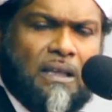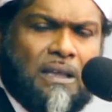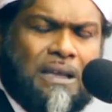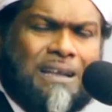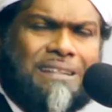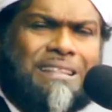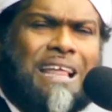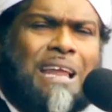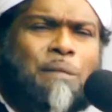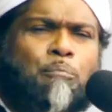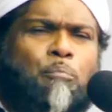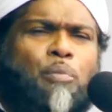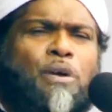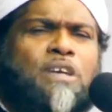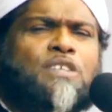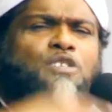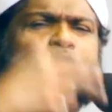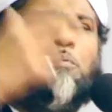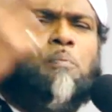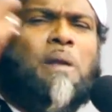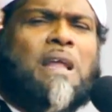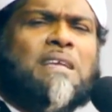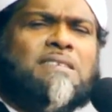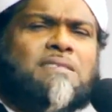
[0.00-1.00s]
That brings
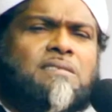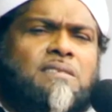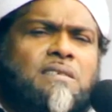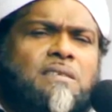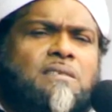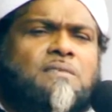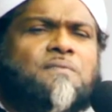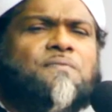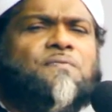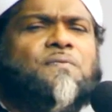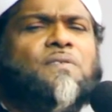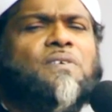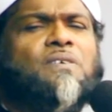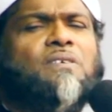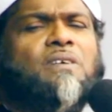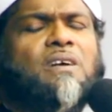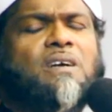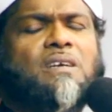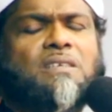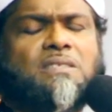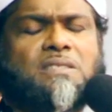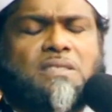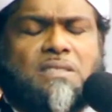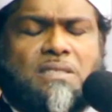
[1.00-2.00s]
blessings for
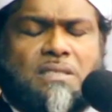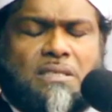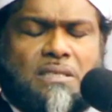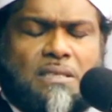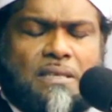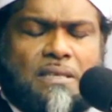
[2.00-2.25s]
us.